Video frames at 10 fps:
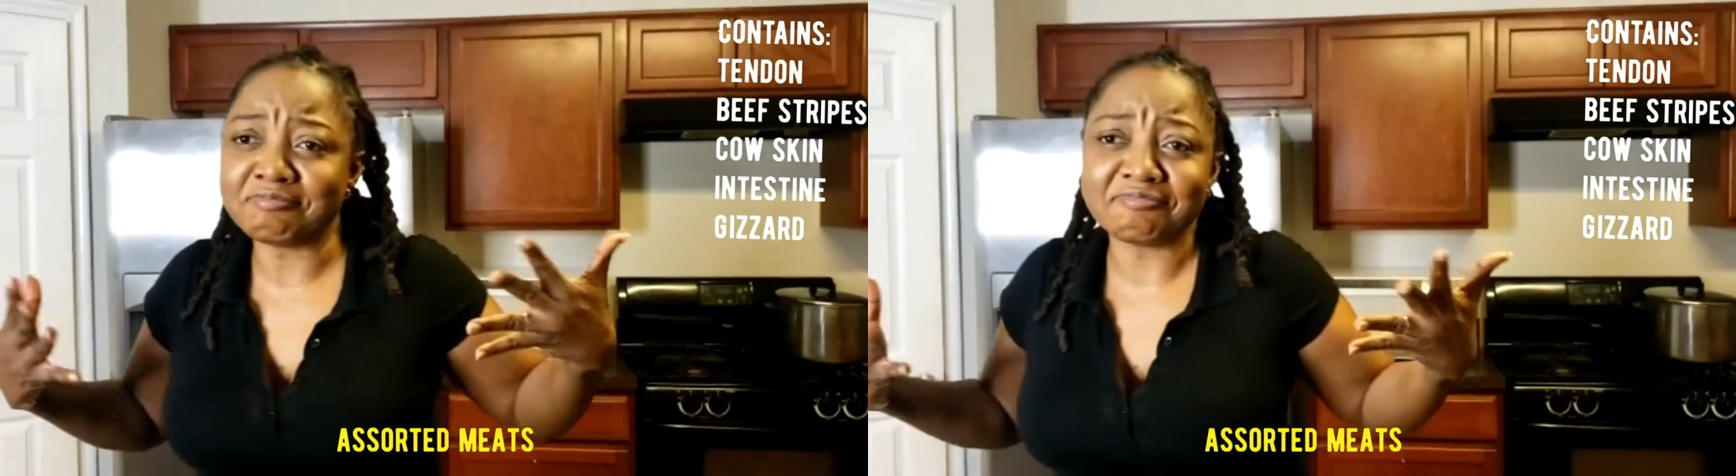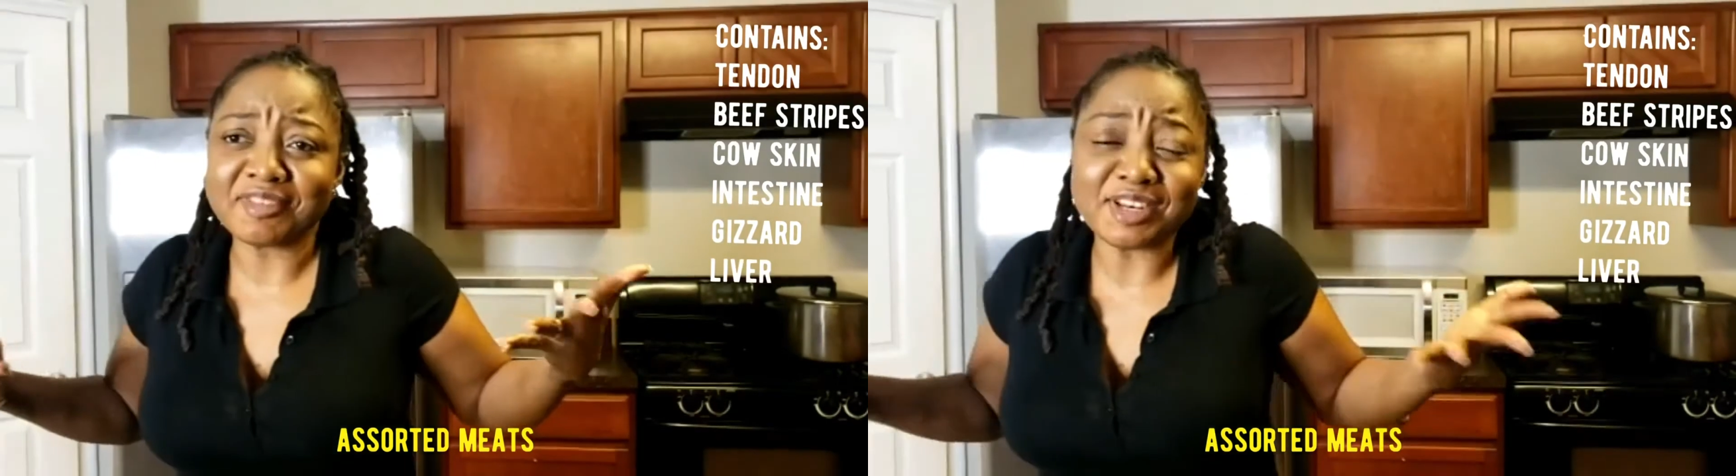
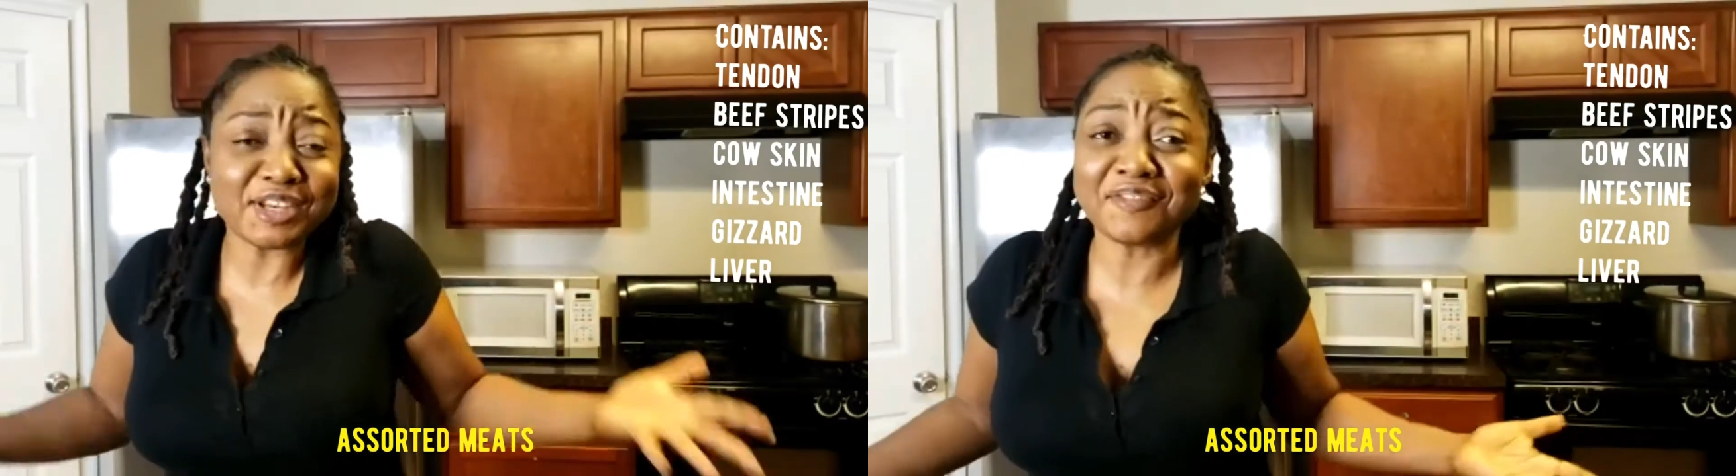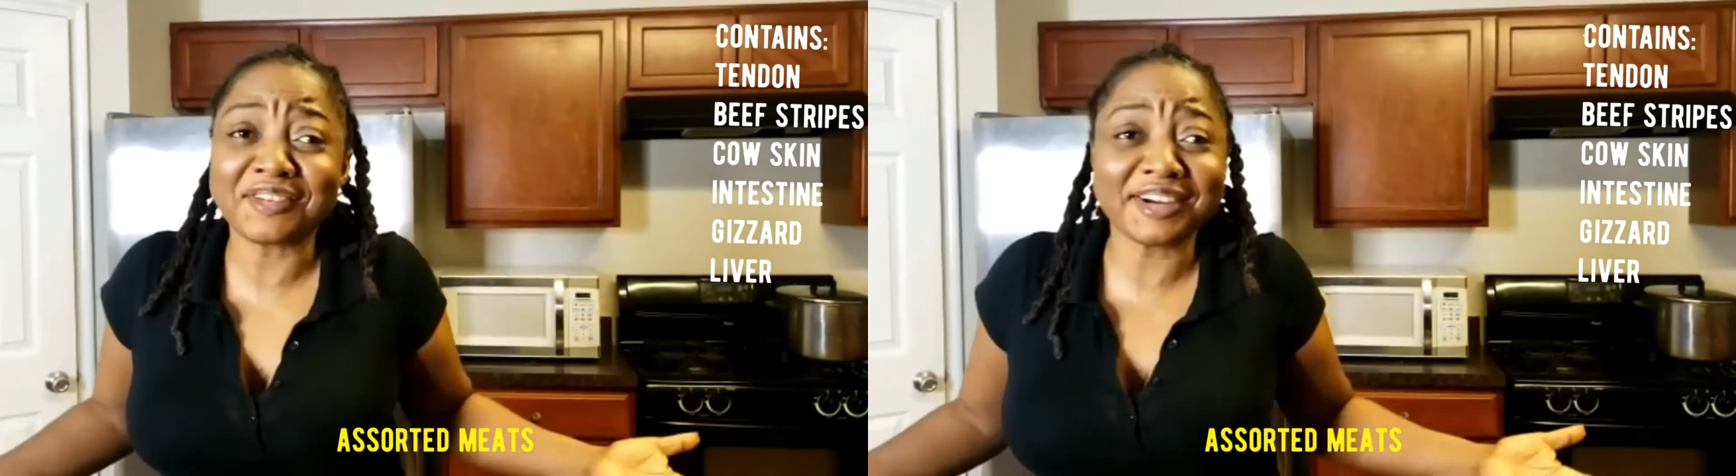
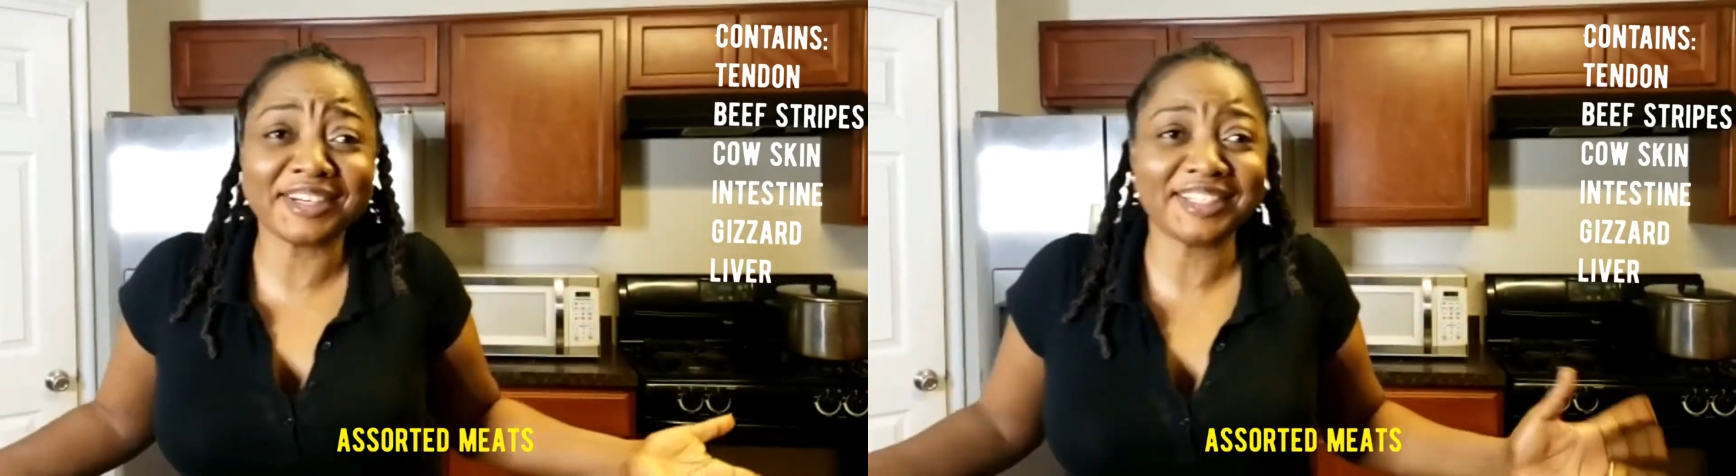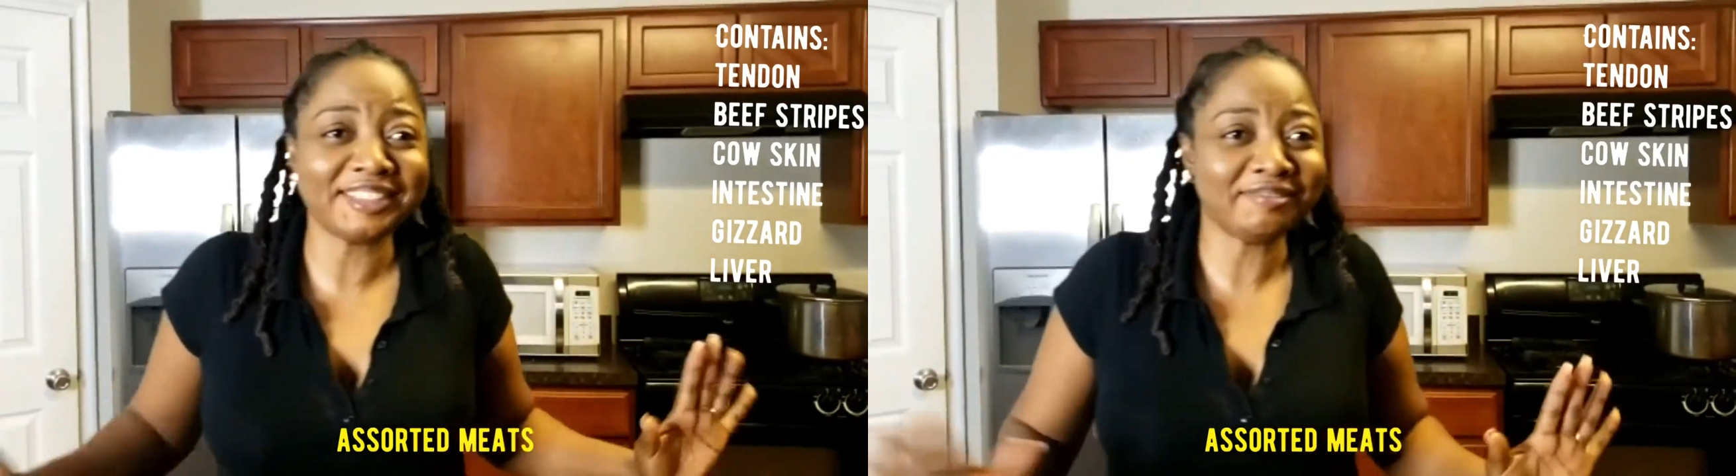
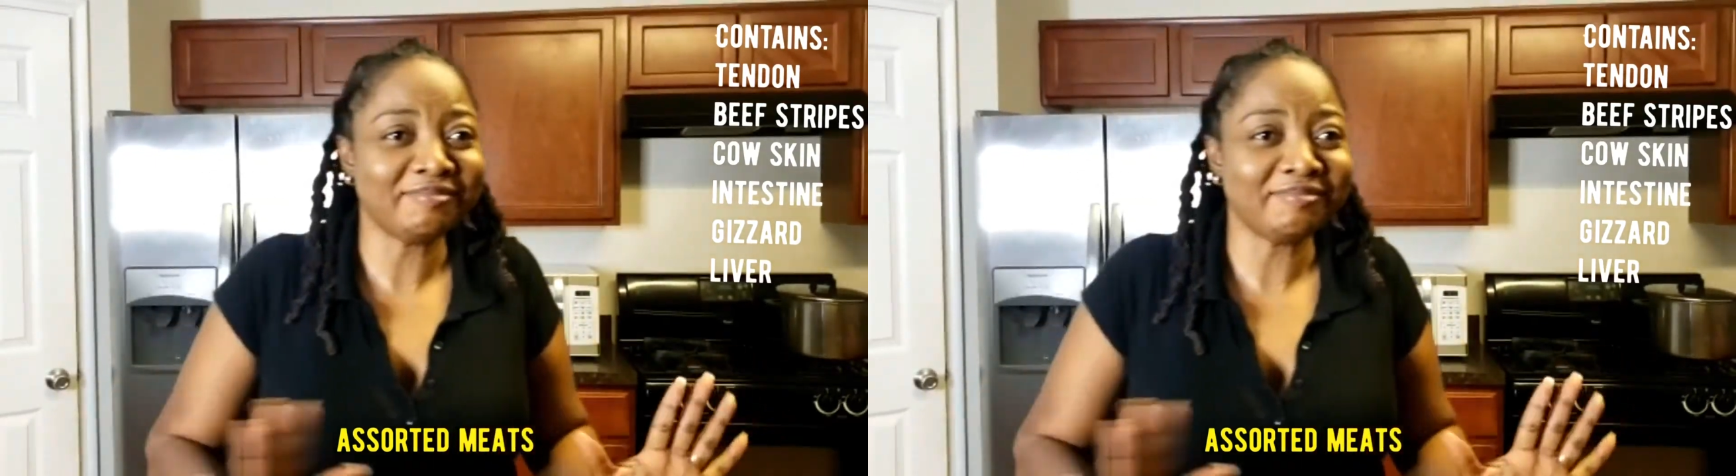liver,